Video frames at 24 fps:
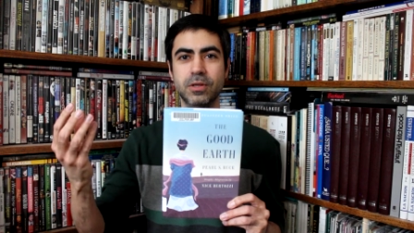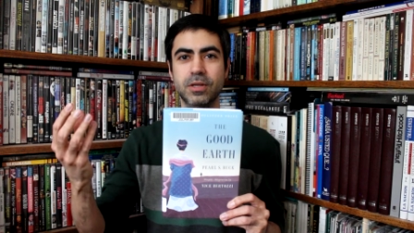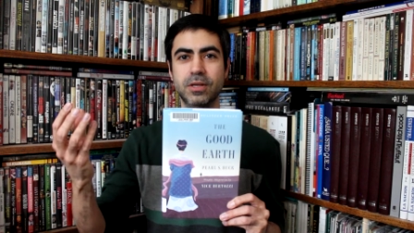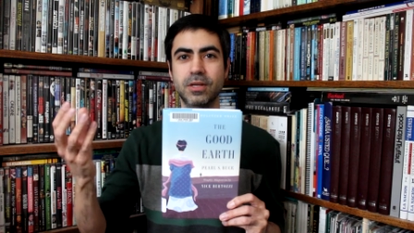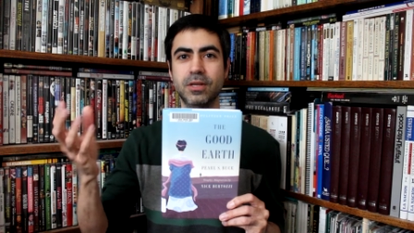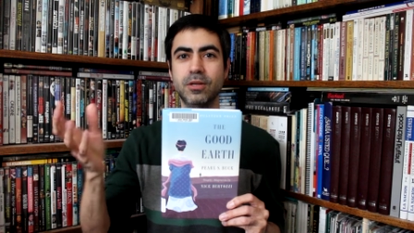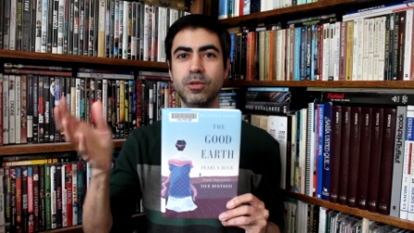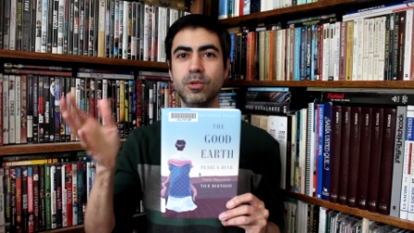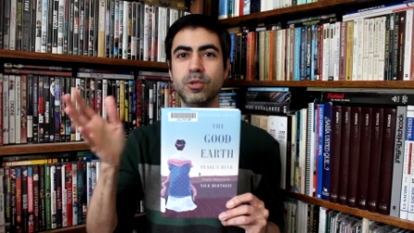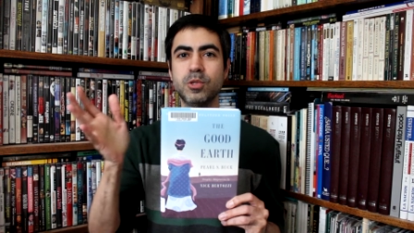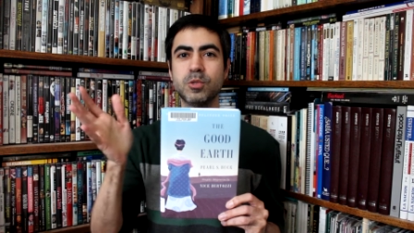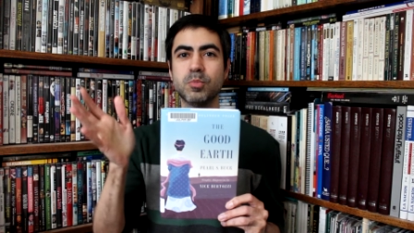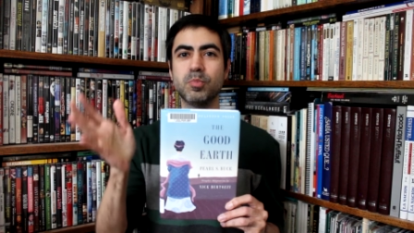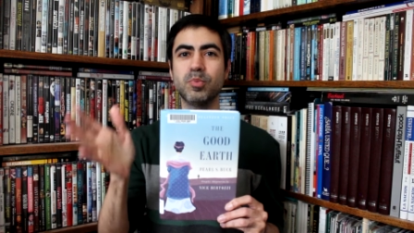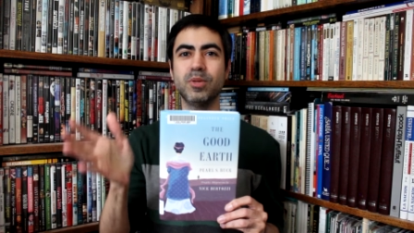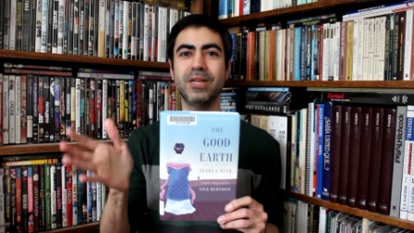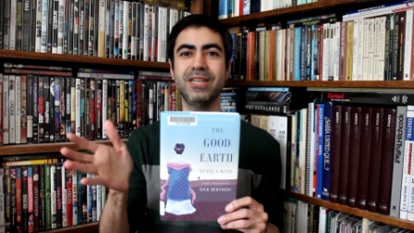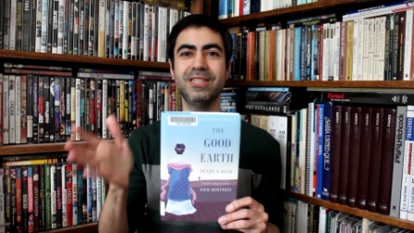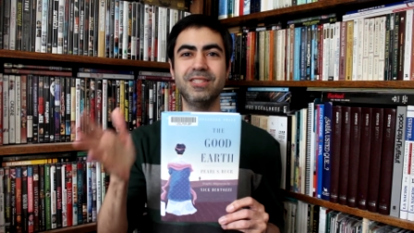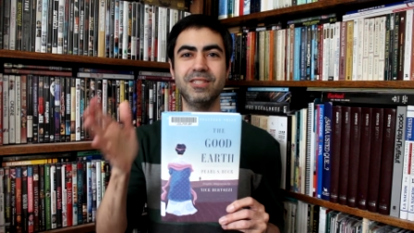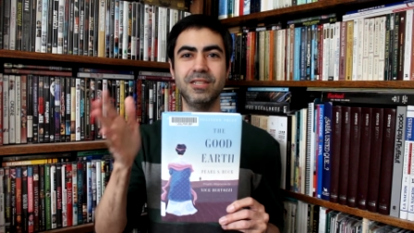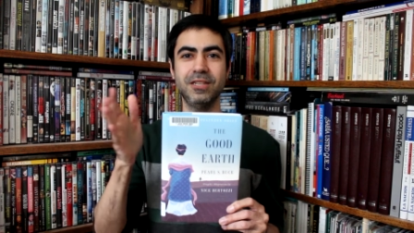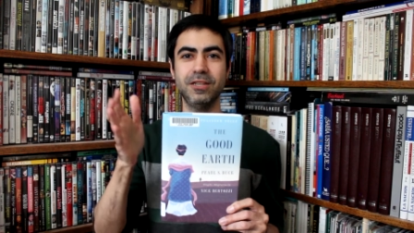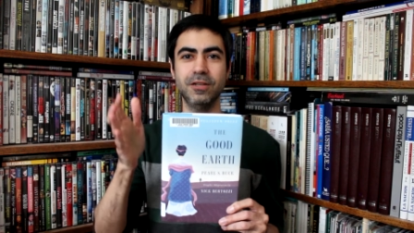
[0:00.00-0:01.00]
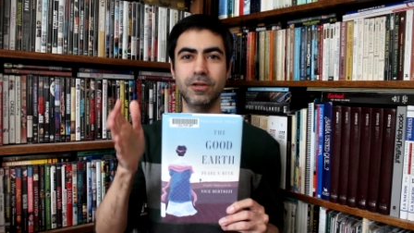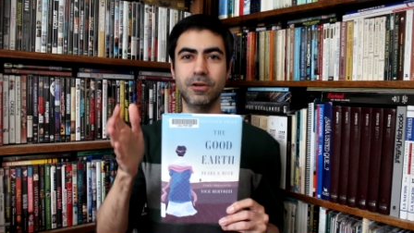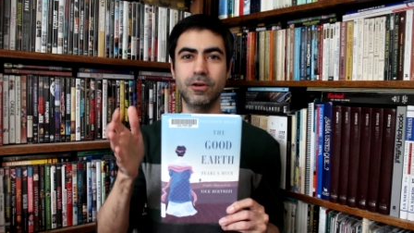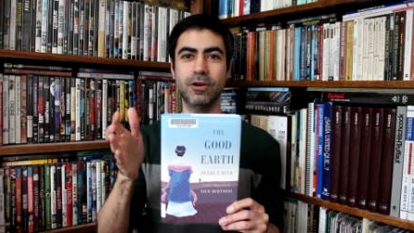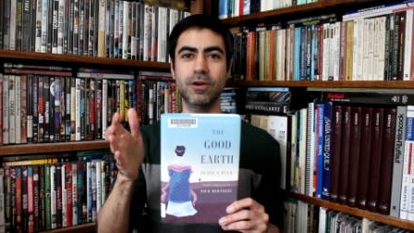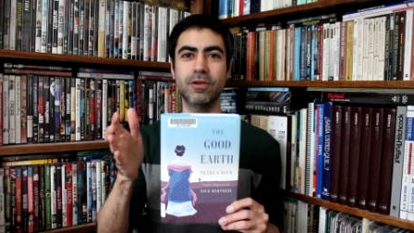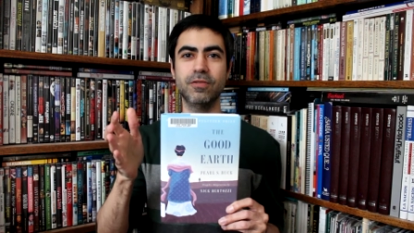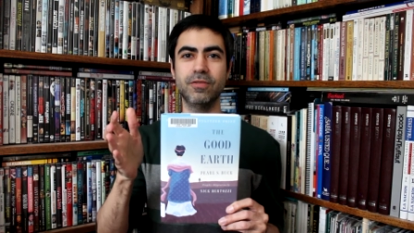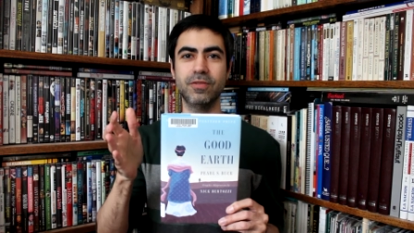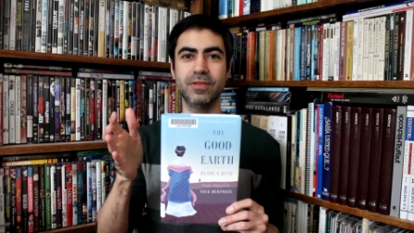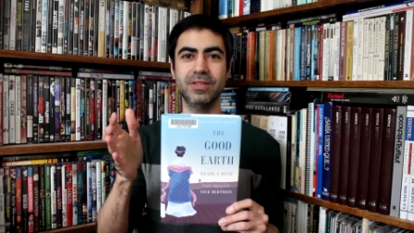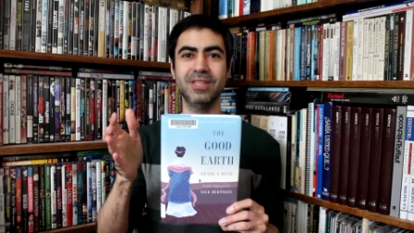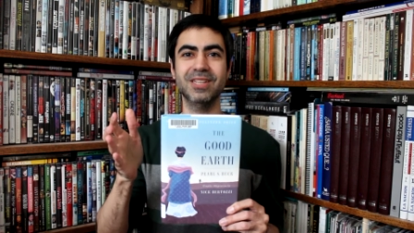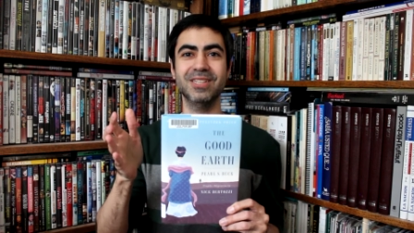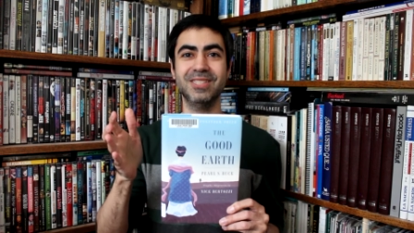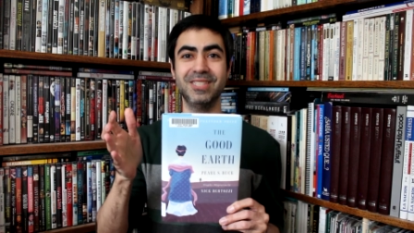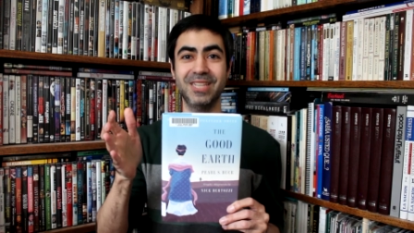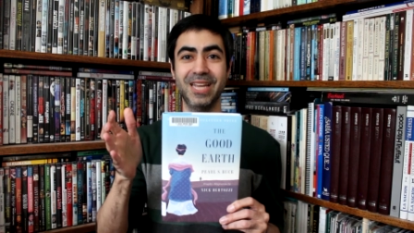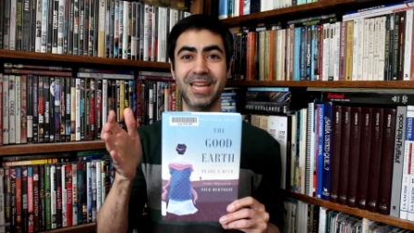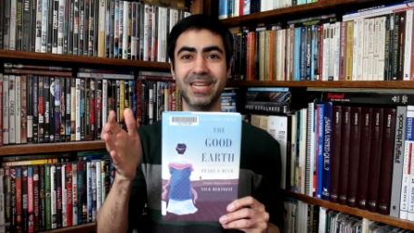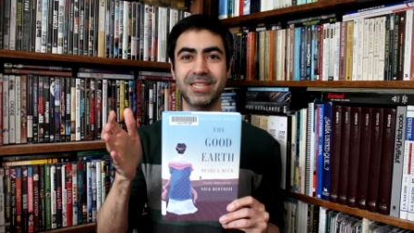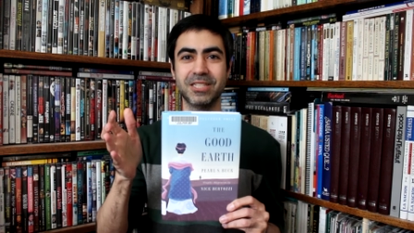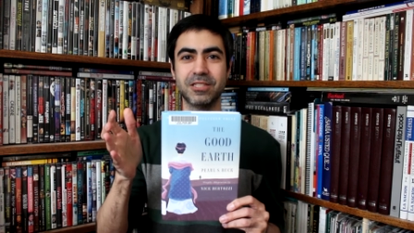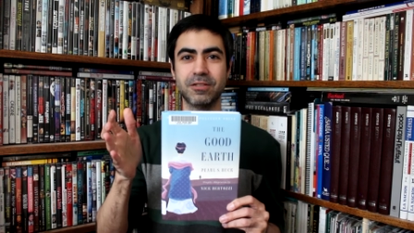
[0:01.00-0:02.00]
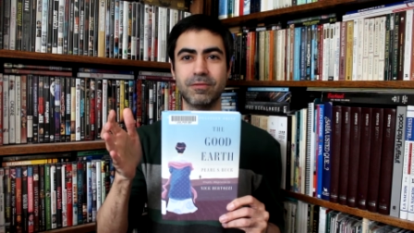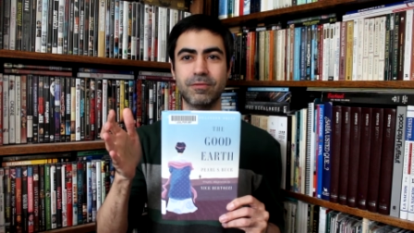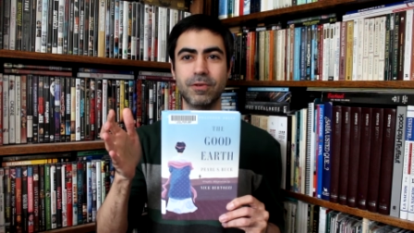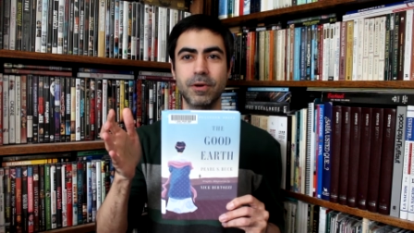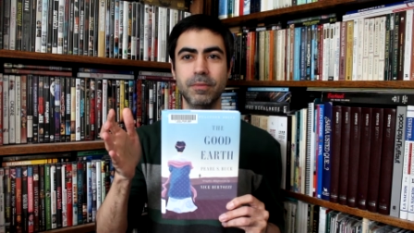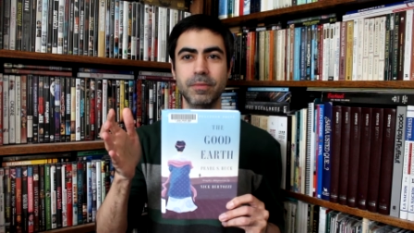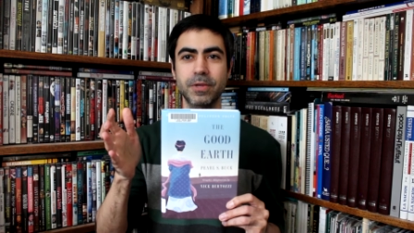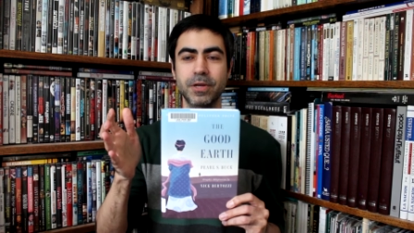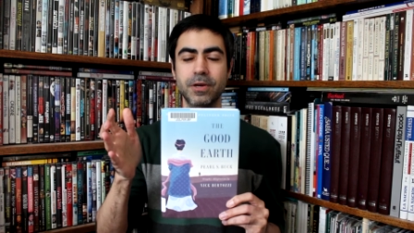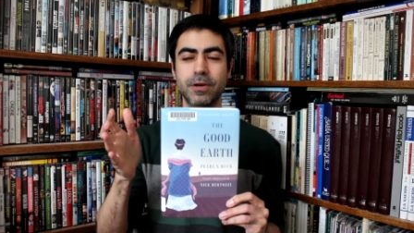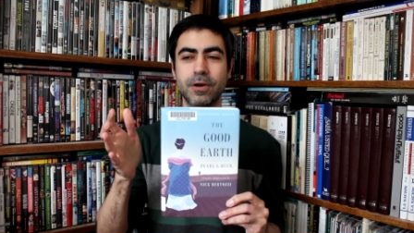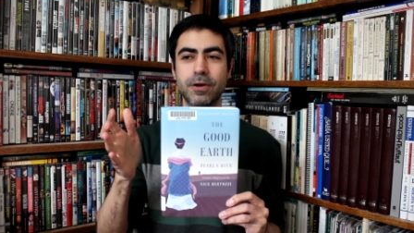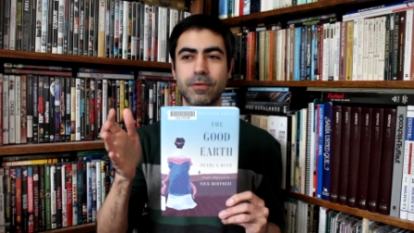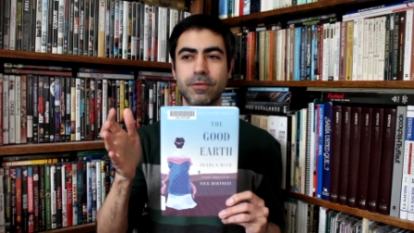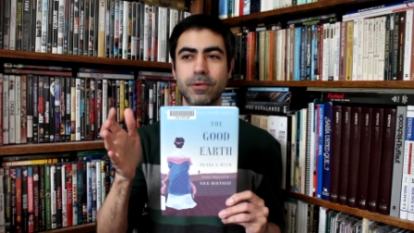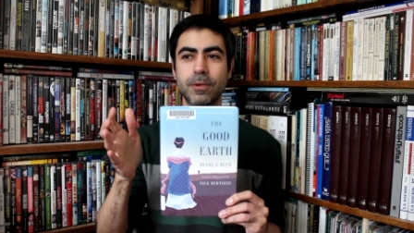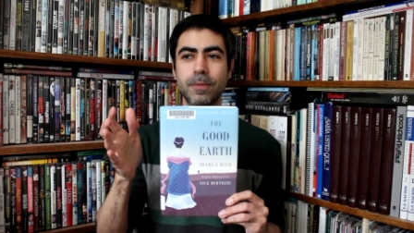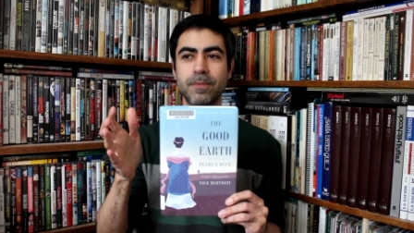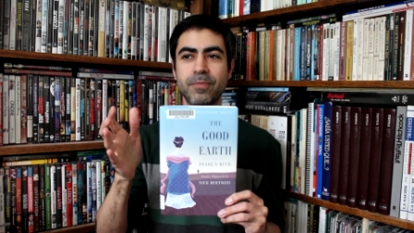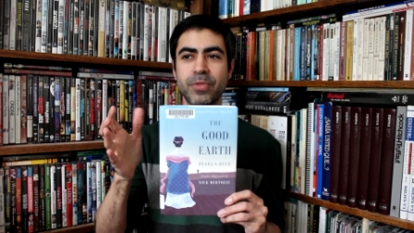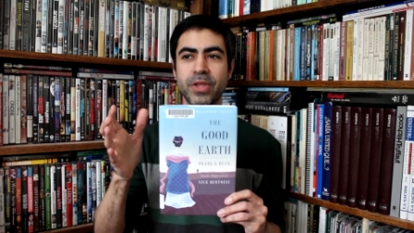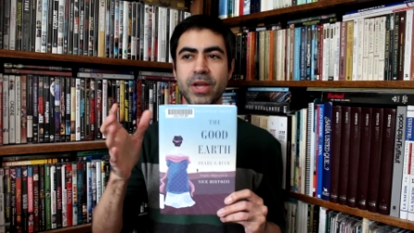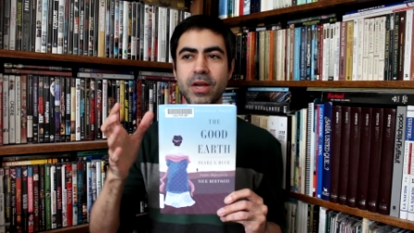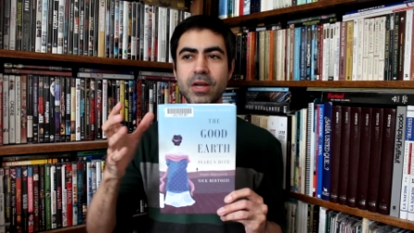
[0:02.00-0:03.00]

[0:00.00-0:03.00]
It includes plenty of the text from the novel.